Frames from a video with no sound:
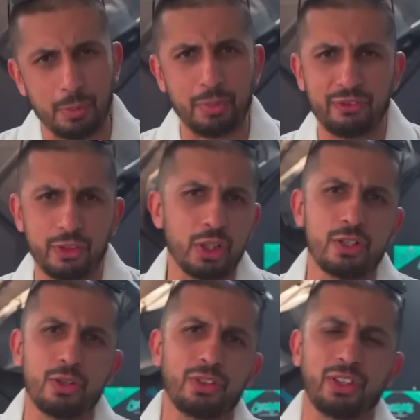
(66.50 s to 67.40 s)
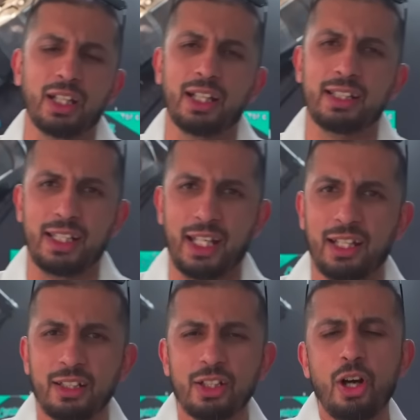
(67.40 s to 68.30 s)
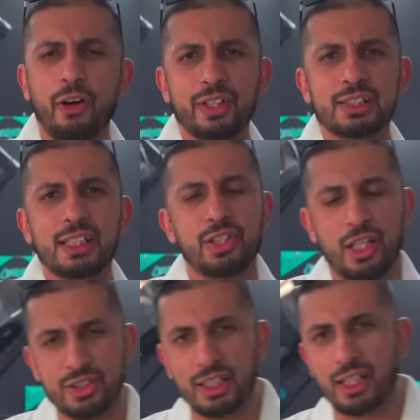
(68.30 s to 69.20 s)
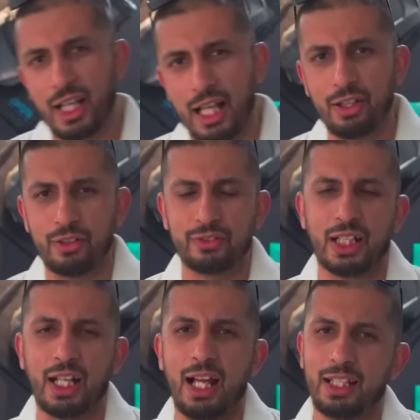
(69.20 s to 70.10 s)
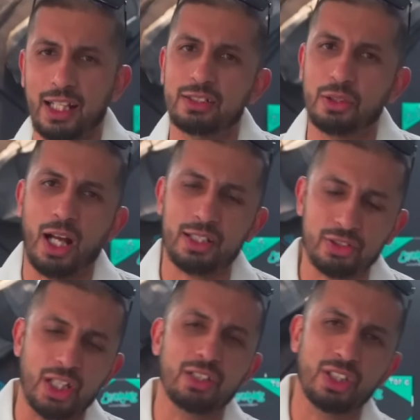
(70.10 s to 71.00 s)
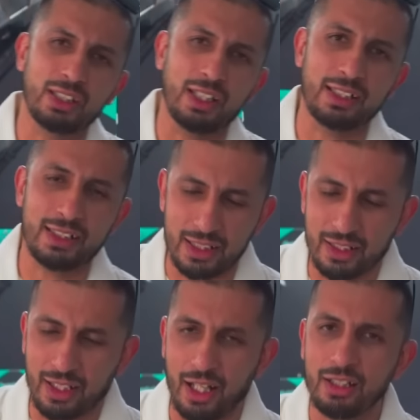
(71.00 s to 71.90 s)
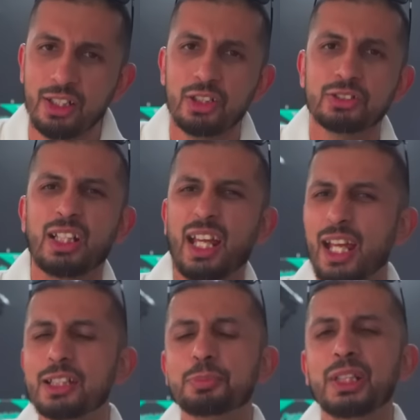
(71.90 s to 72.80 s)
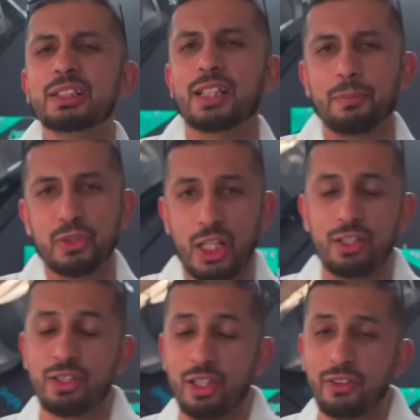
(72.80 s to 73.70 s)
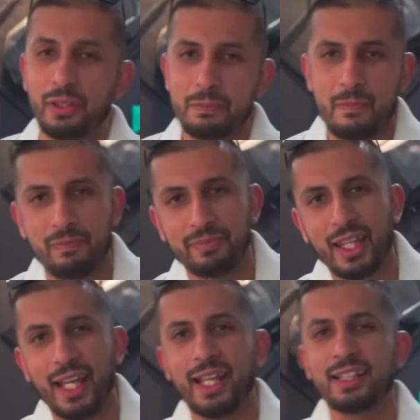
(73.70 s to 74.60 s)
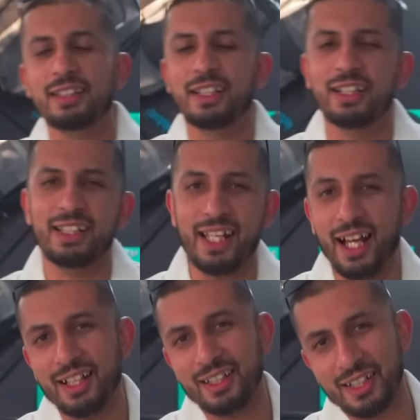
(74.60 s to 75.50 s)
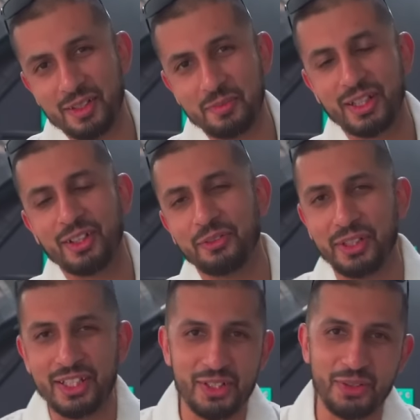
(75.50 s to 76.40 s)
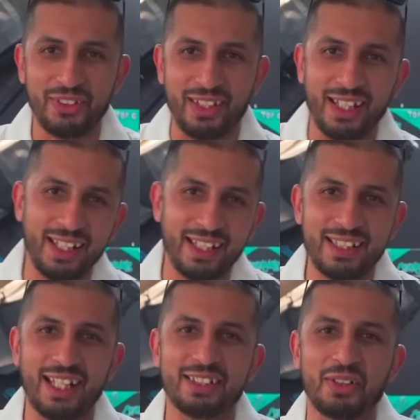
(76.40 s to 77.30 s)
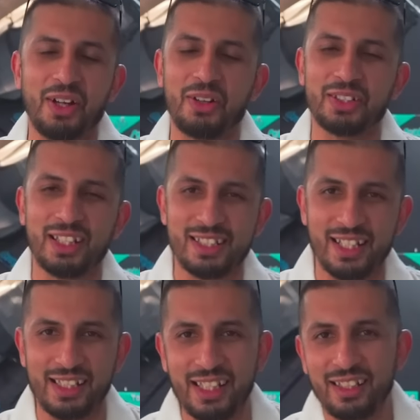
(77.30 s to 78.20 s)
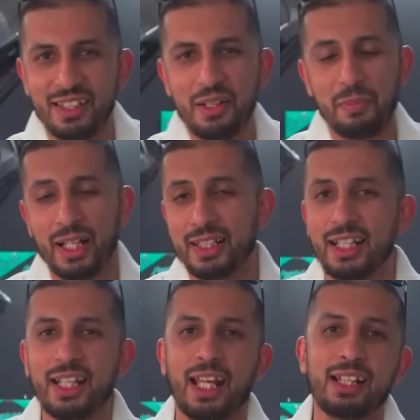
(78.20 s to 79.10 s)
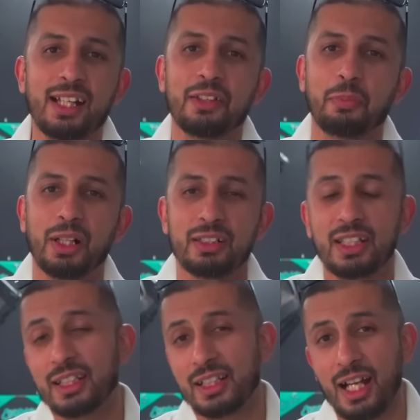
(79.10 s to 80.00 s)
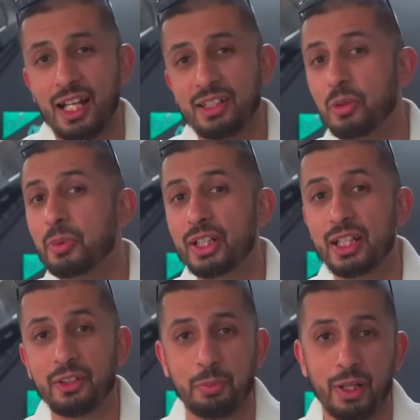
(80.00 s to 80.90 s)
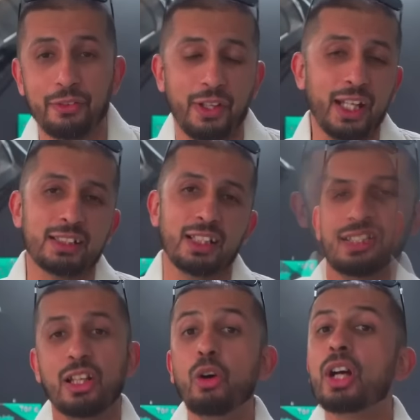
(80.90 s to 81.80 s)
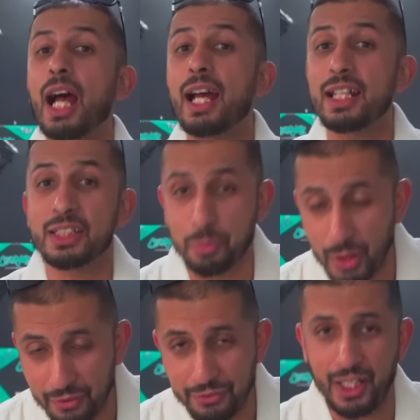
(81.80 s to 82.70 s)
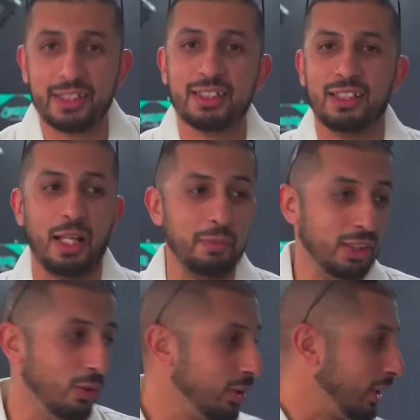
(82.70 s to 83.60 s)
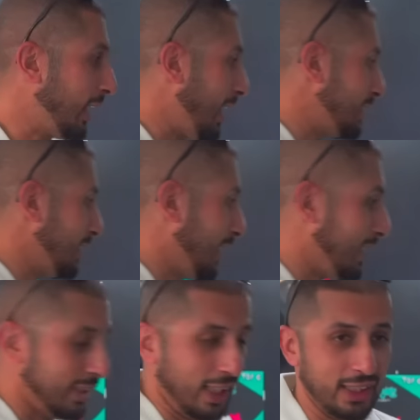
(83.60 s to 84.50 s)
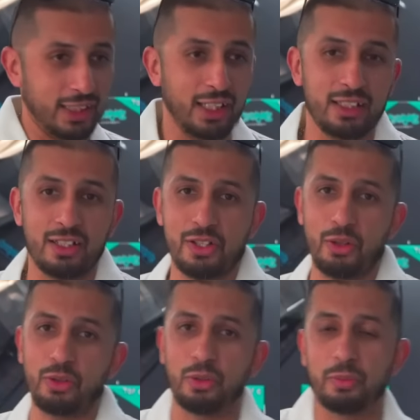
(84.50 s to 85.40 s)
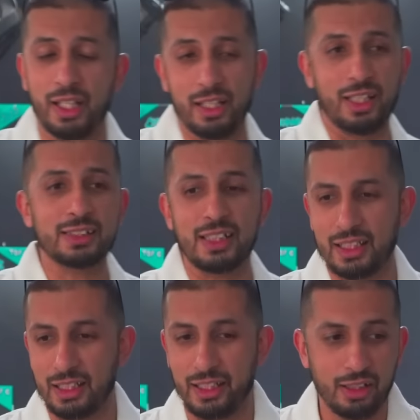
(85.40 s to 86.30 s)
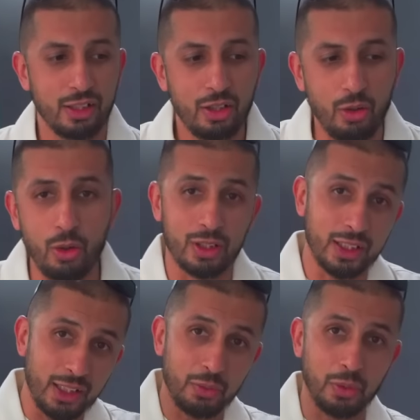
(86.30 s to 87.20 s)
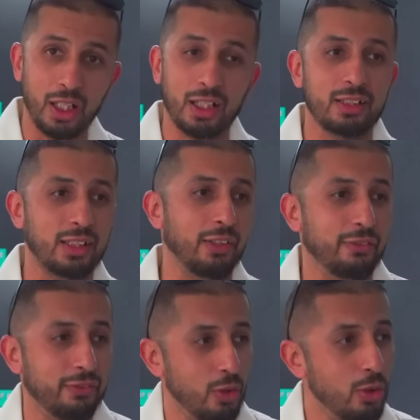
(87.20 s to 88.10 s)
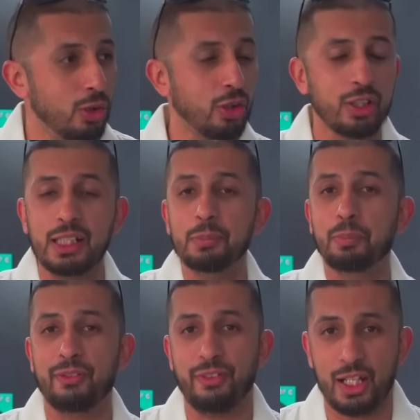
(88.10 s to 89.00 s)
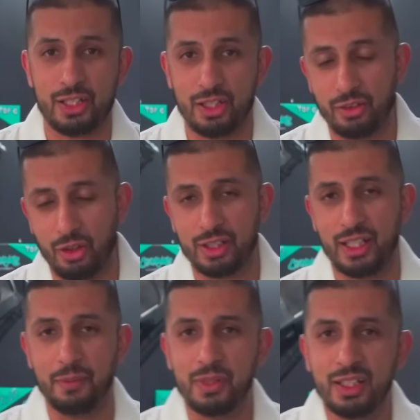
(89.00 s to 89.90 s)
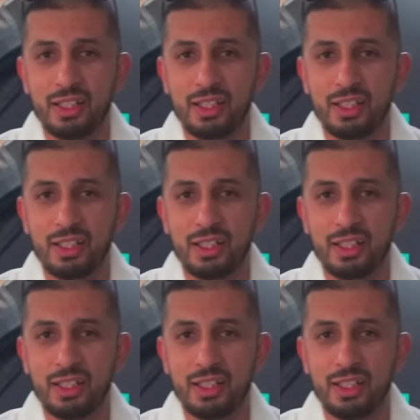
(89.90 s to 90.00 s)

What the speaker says: up a few issues here and there. Obviously, changing the color of the car led to us changing the interior. So there has been some changes. And yeah, a little bit of issues here and there throughout the journey. But then again, that's building a car. Nobody is perfect. No car is perfect. I mean, all the cars that are standing here in the showroom, realistically, all need work. They've all got imperfections on them.